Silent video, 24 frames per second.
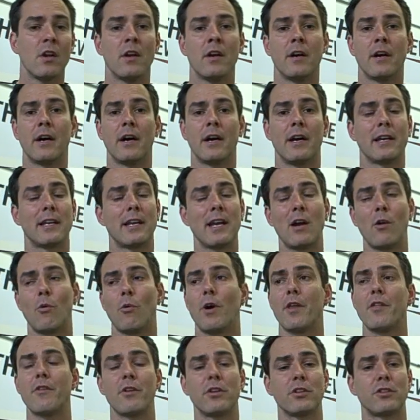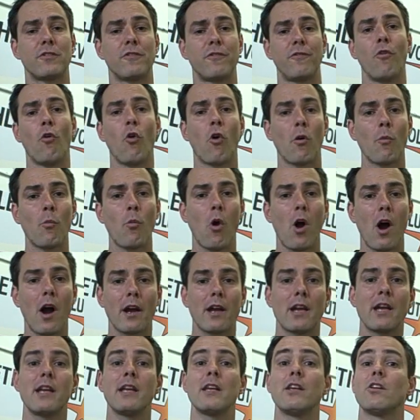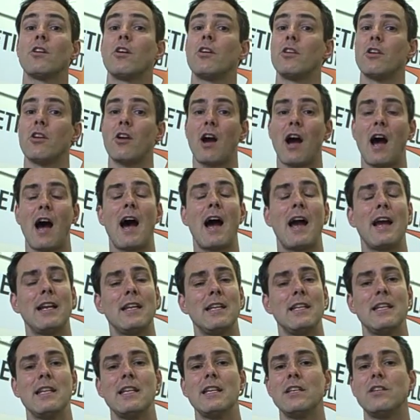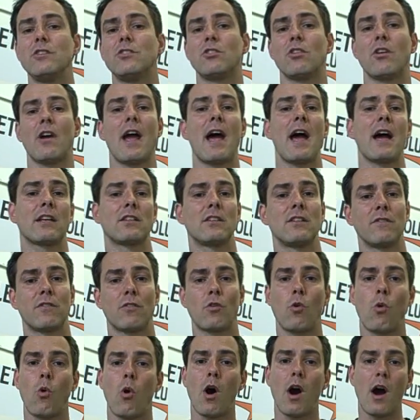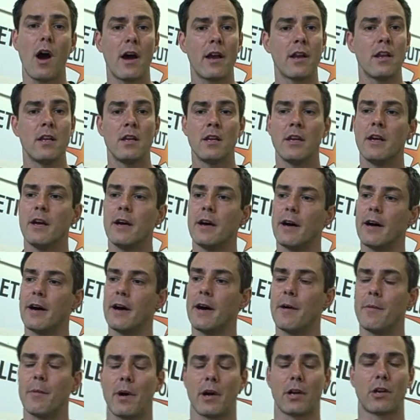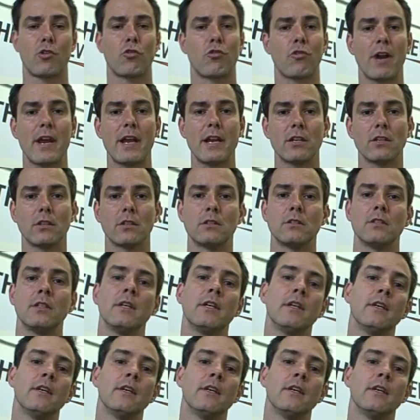Again, whether it's form walking, your high knees, your active quad, a cradle,